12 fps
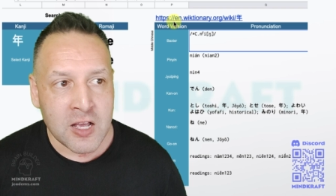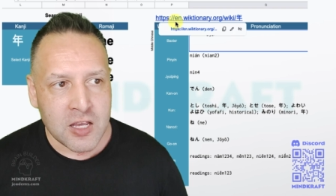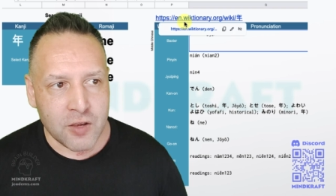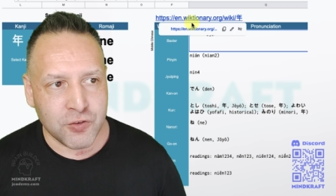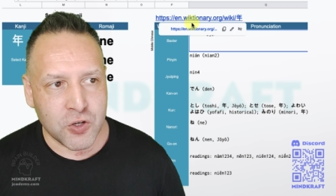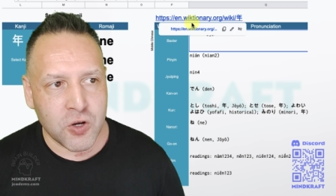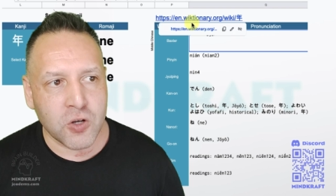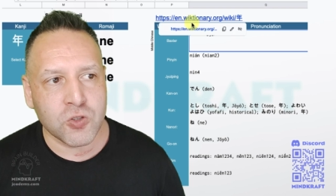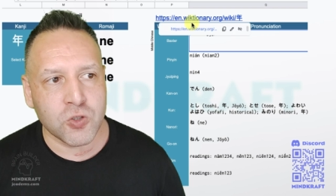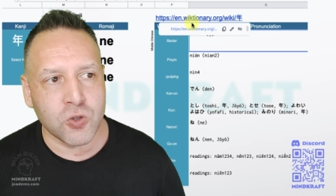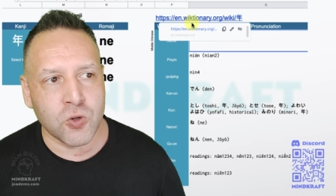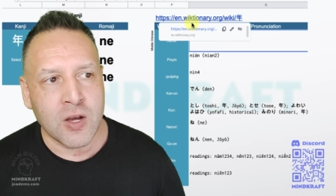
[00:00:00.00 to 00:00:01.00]
If you go
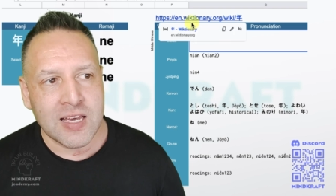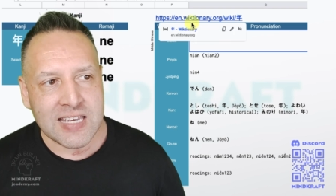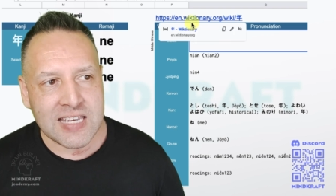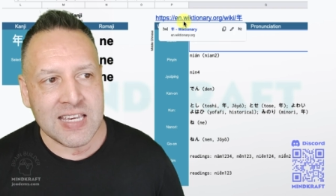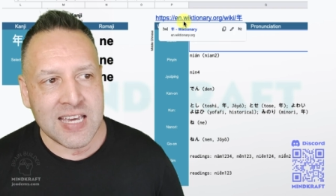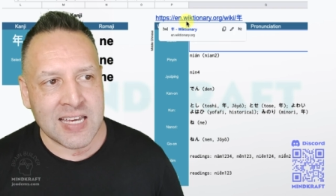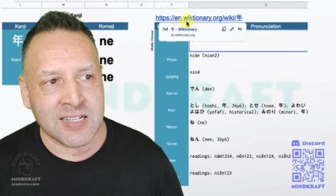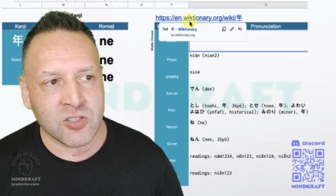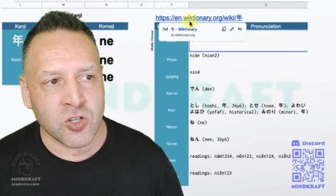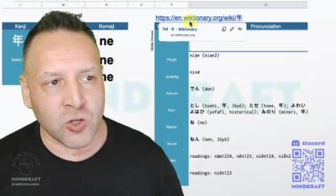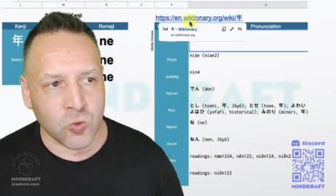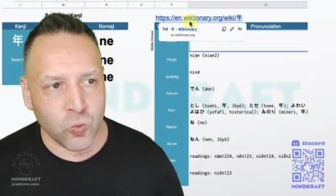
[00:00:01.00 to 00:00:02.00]
to
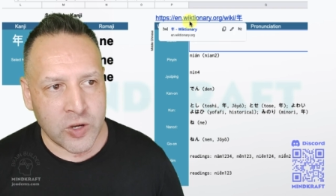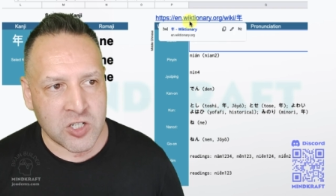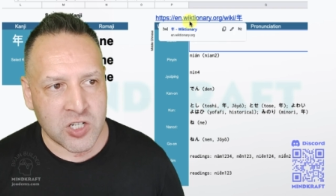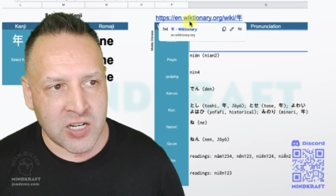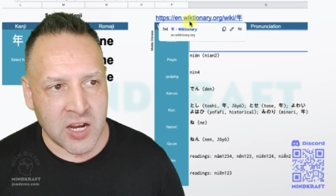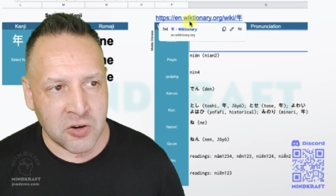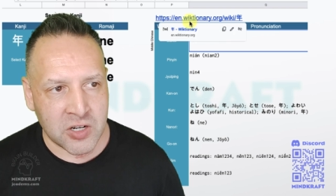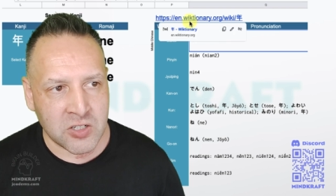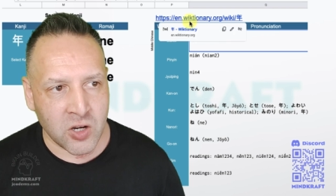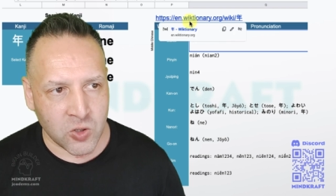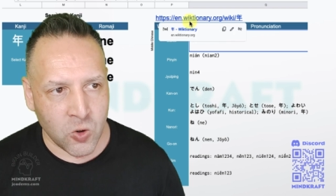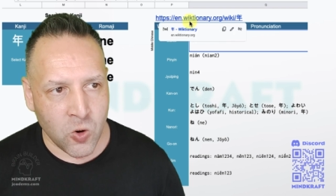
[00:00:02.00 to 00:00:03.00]

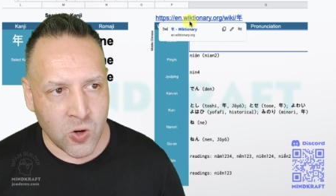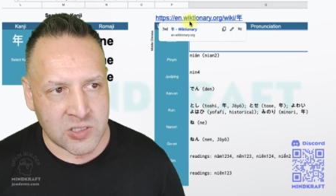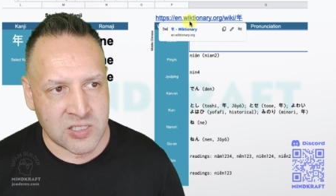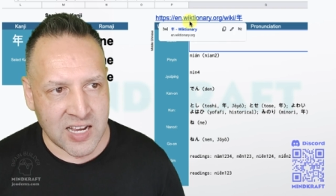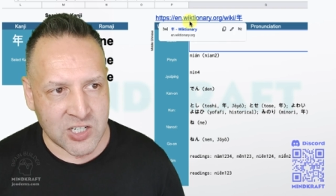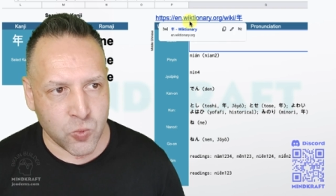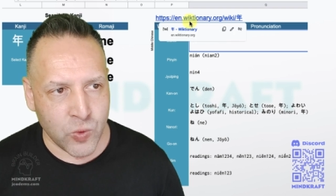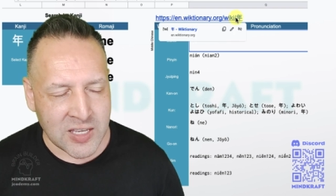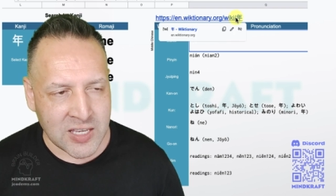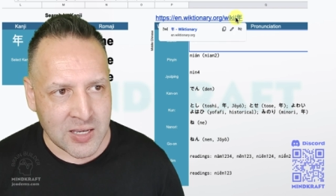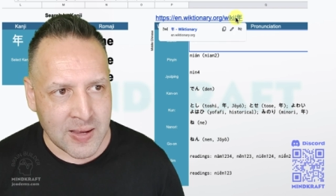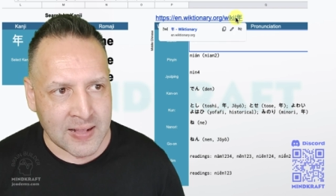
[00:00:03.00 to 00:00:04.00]
en.wiktionary.org slash
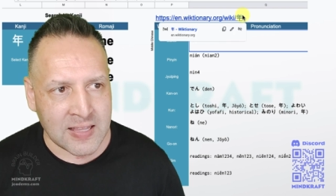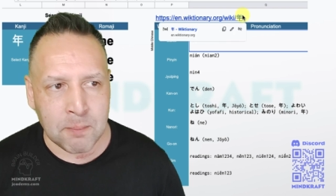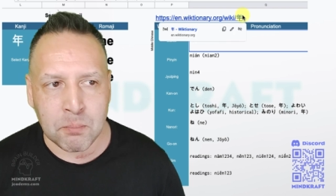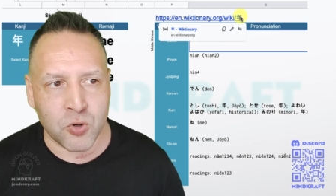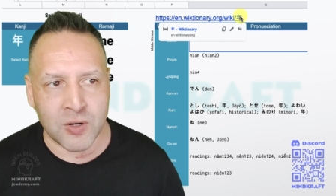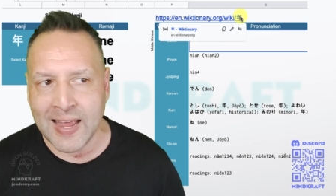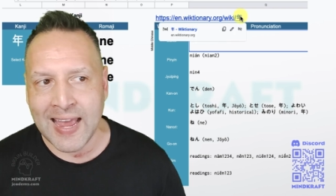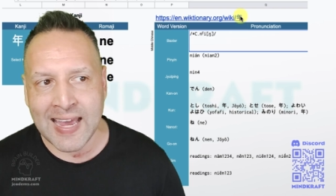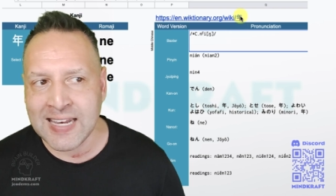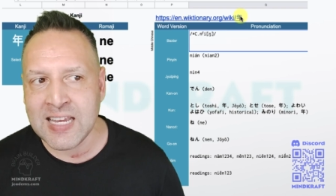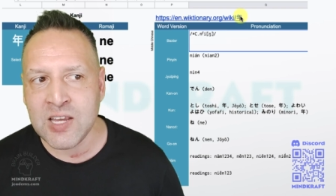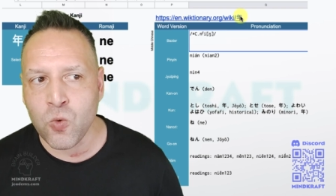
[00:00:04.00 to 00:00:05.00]
wiki and then put
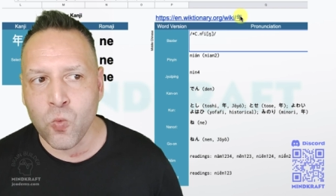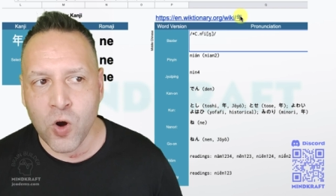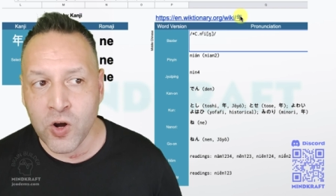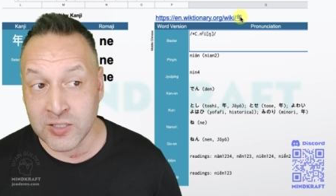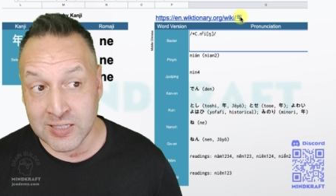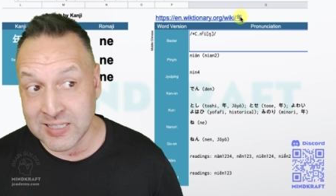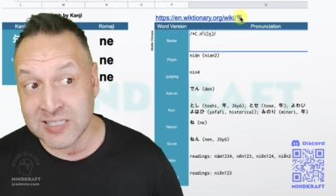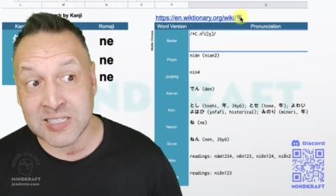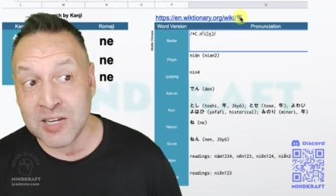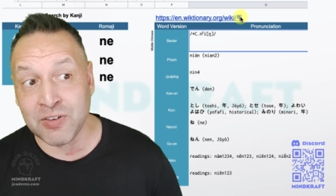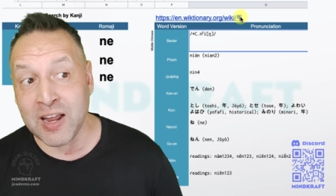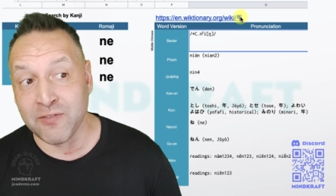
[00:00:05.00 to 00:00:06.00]
any word, it doesn't
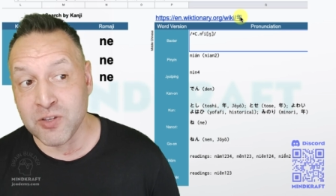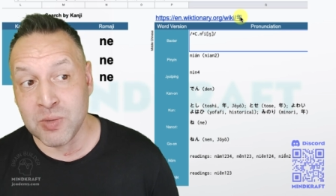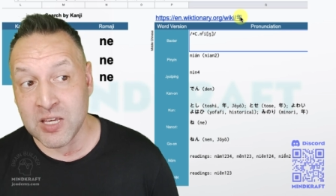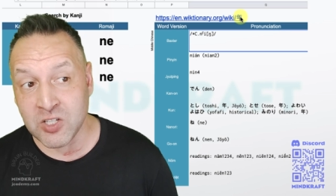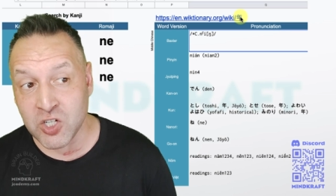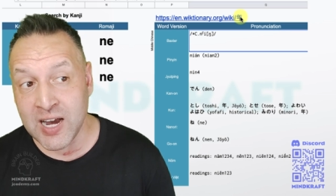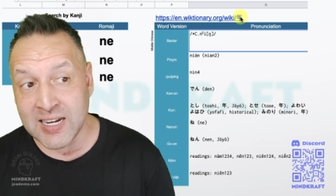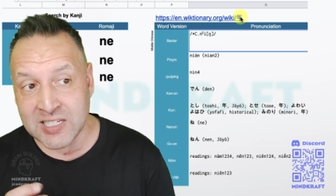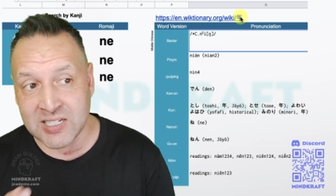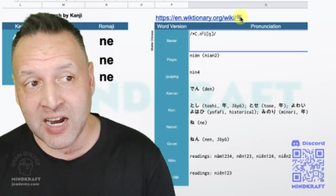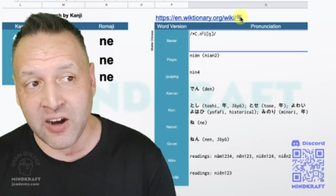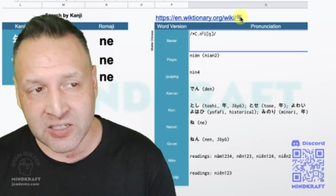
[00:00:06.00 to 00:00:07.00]
even have to be a
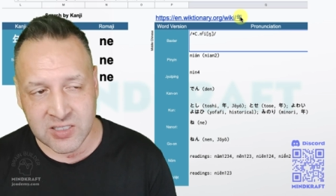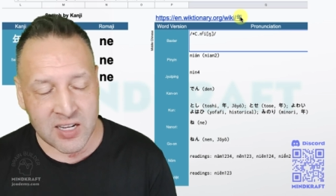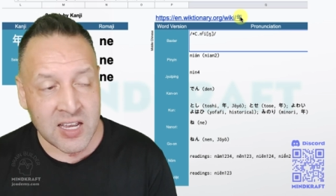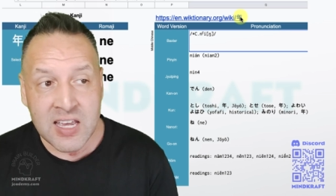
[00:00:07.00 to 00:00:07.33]
Chinese character,